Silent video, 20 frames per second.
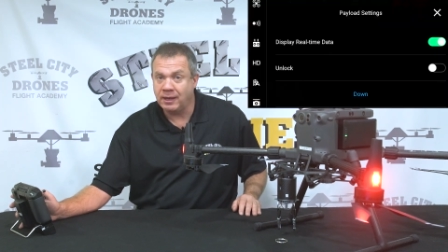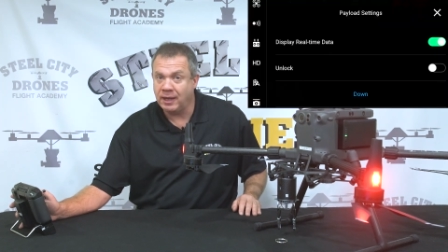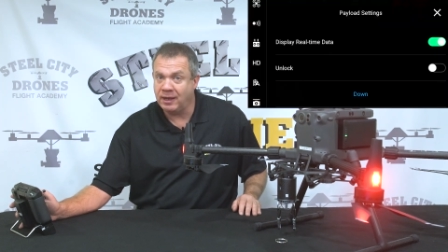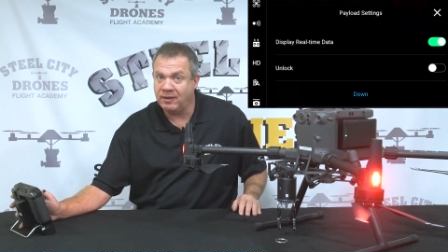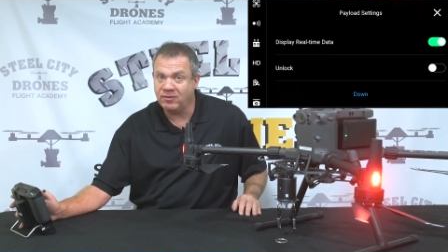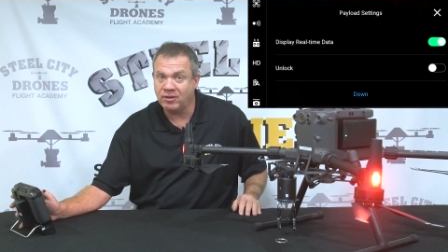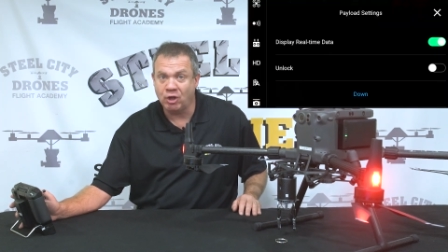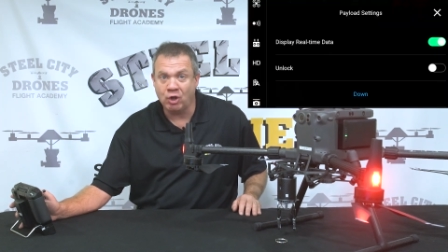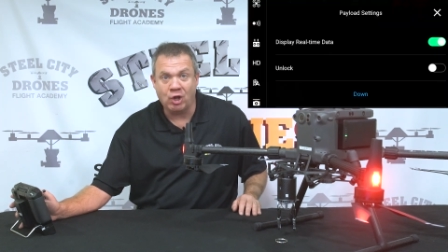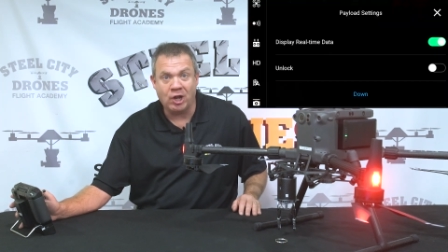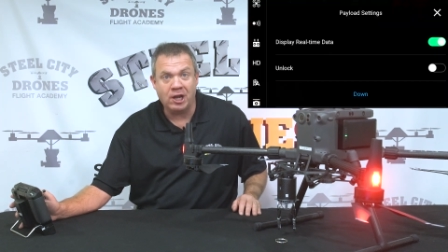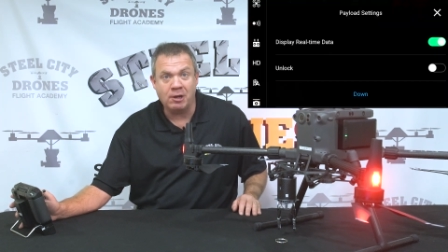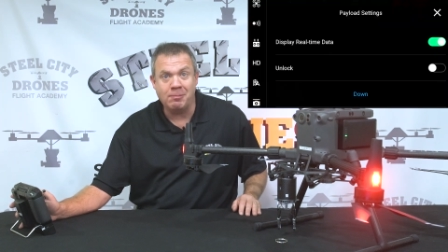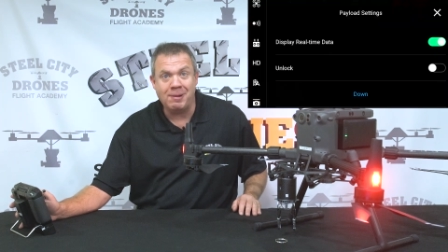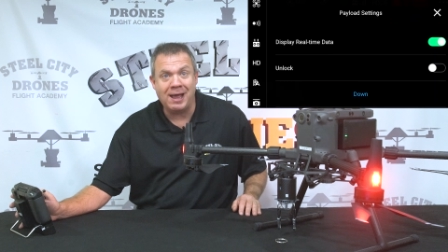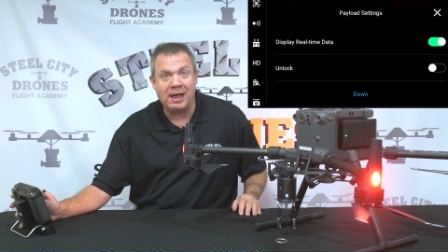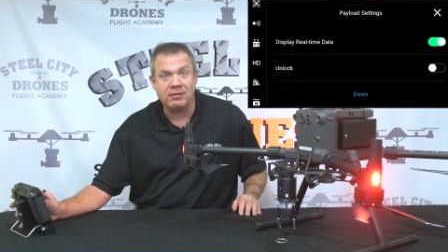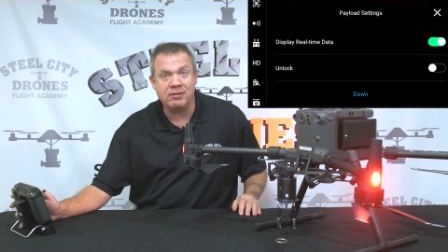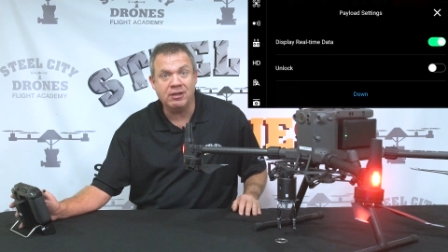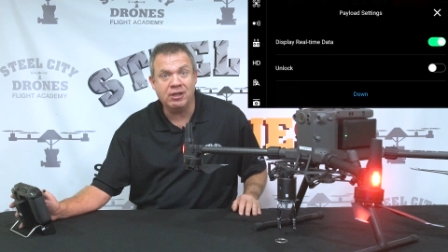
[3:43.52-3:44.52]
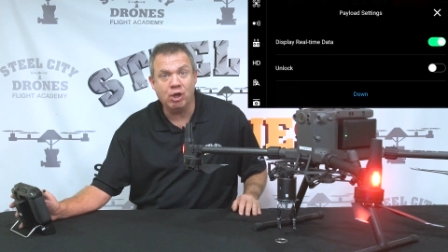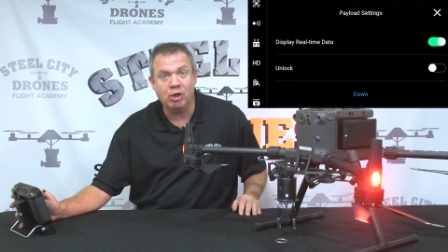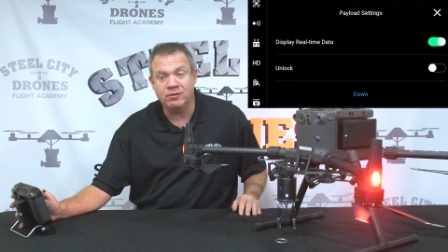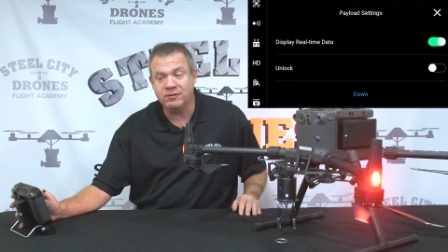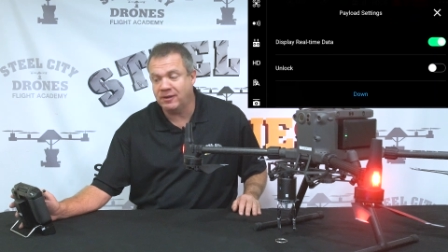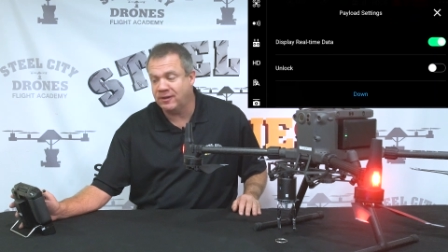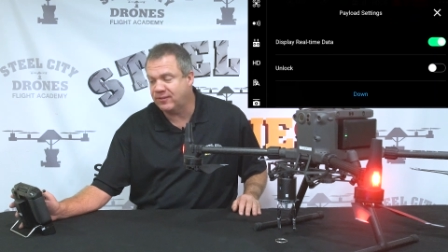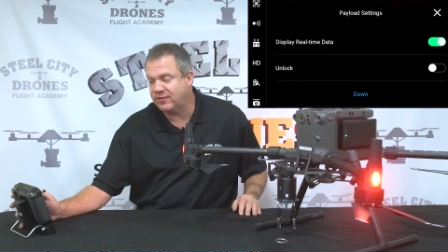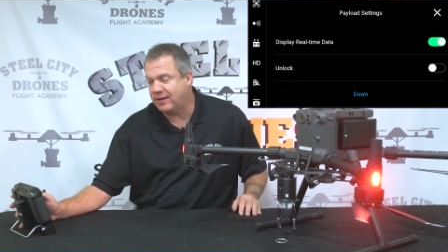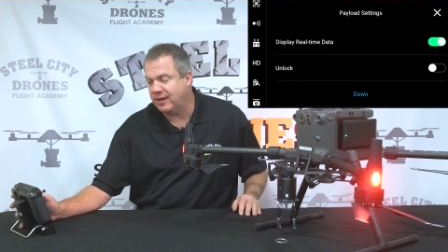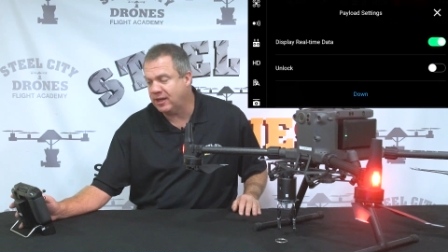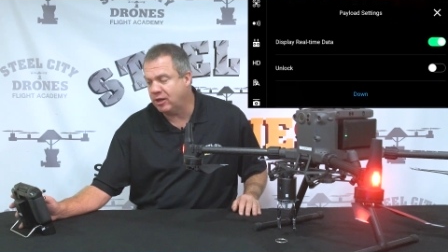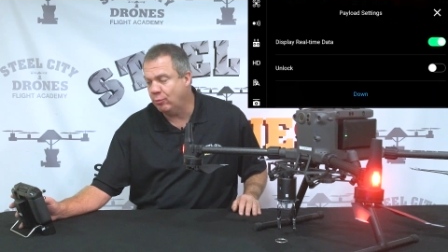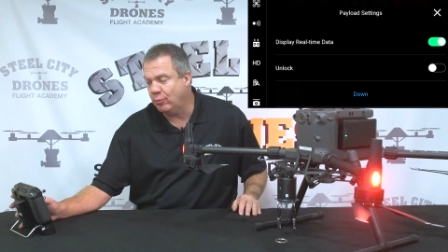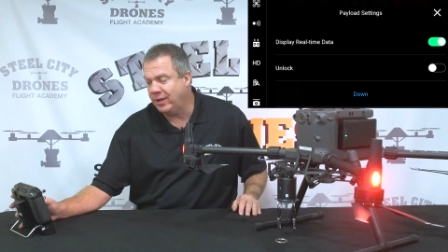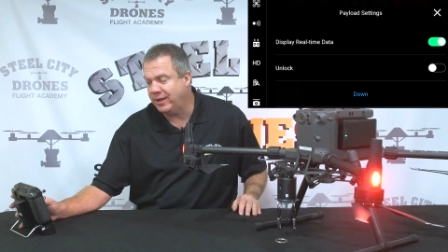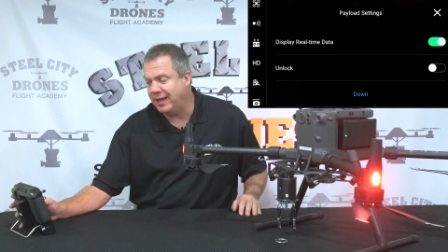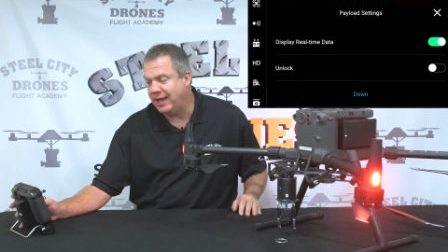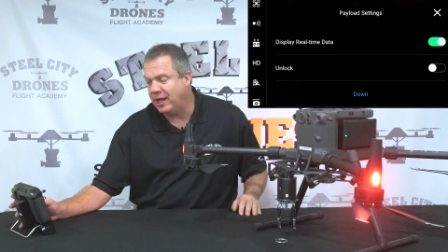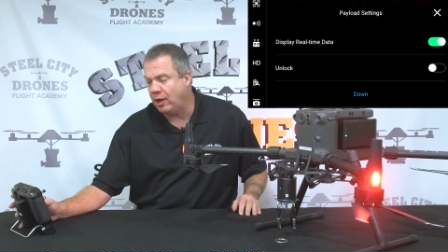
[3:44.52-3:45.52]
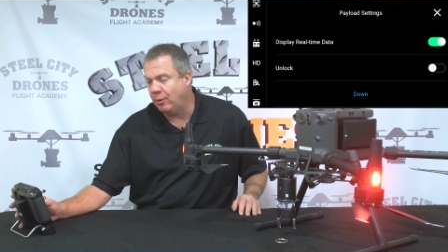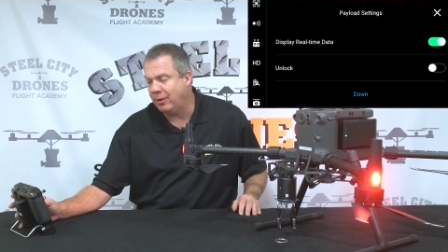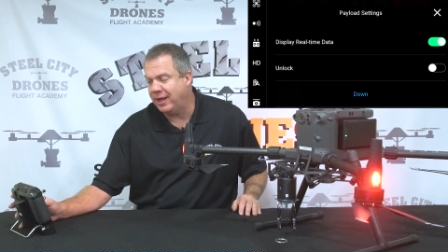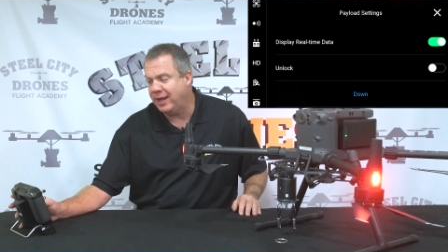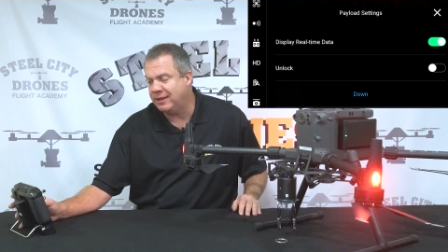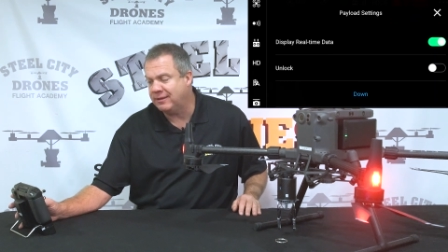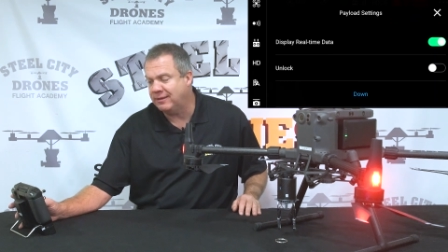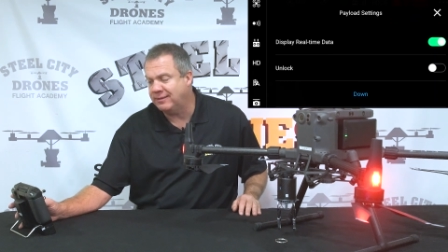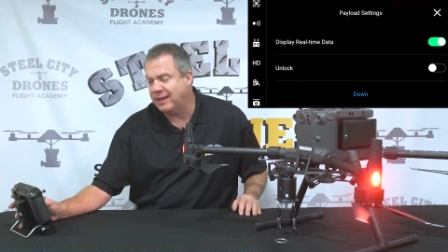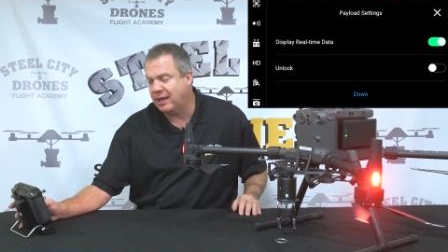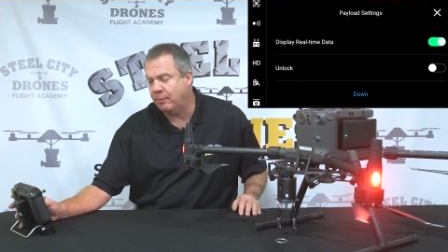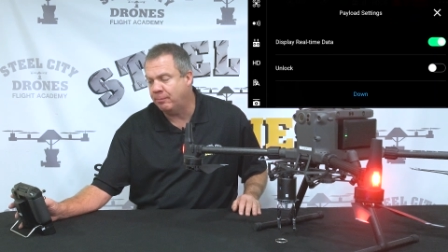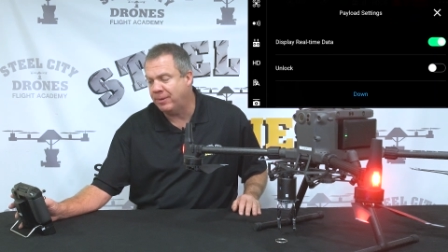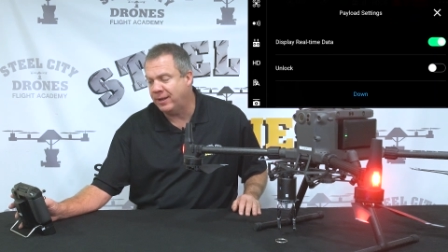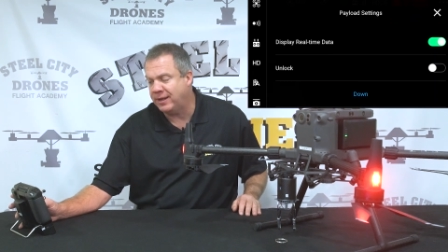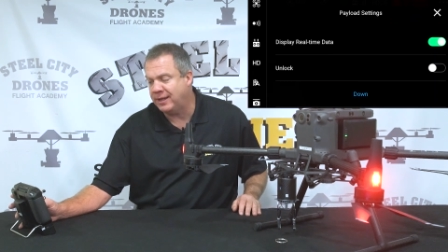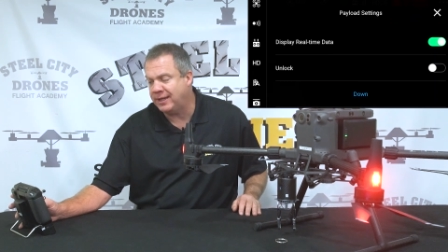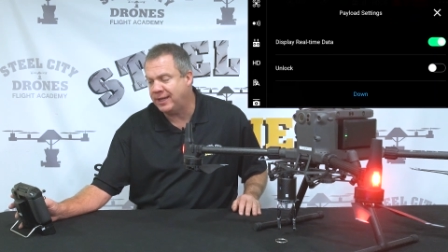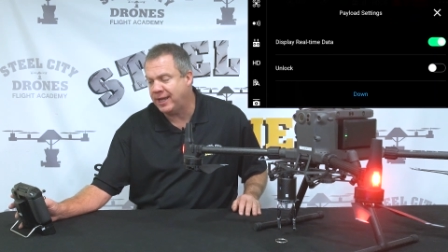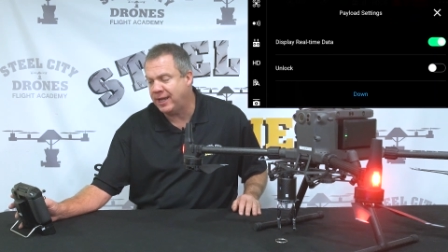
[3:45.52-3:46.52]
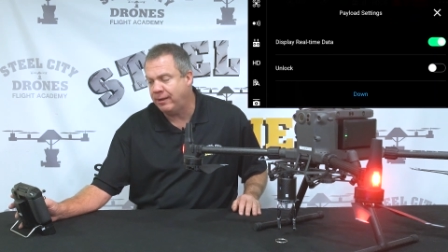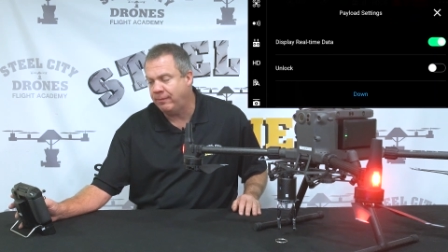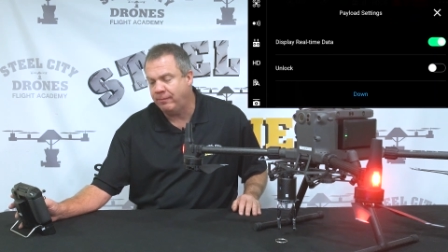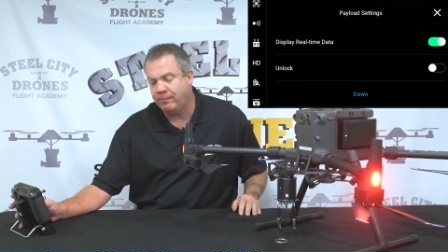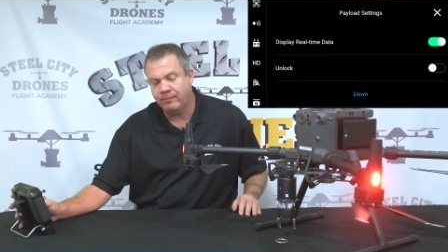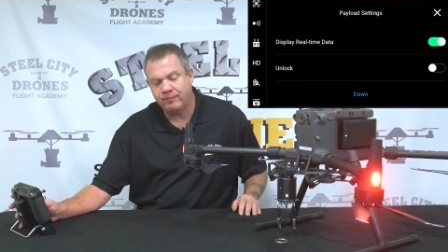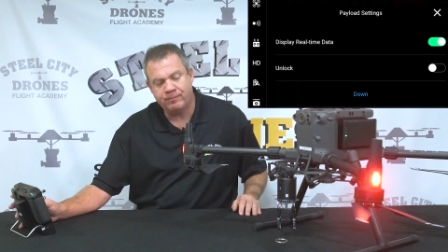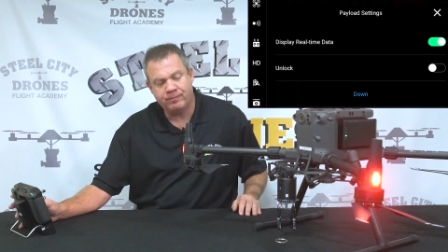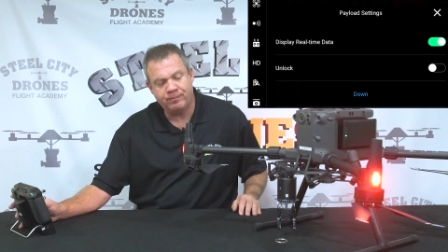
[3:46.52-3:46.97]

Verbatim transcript: It's going to automatically go to the second one now. I'm going to hit the down button again.